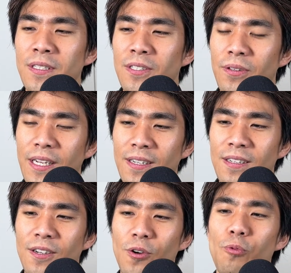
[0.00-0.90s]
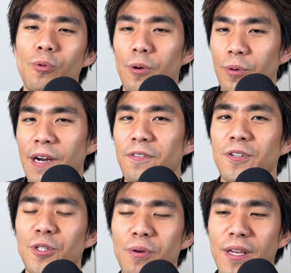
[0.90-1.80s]
So like whatever you're
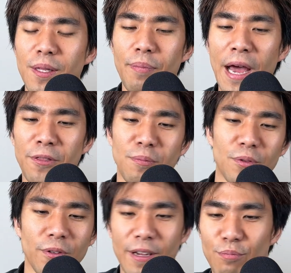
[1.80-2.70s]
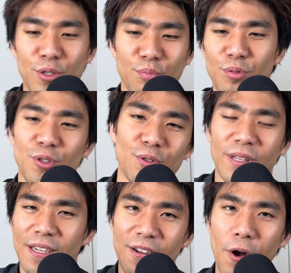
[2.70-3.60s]
doing in the bathroom, they're
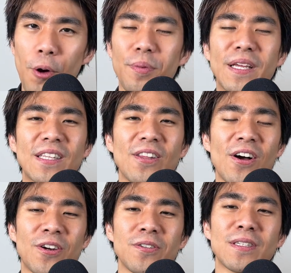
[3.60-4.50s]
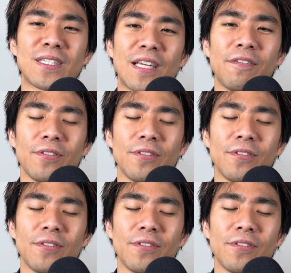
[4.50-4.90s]
like opening the lockers and stuff.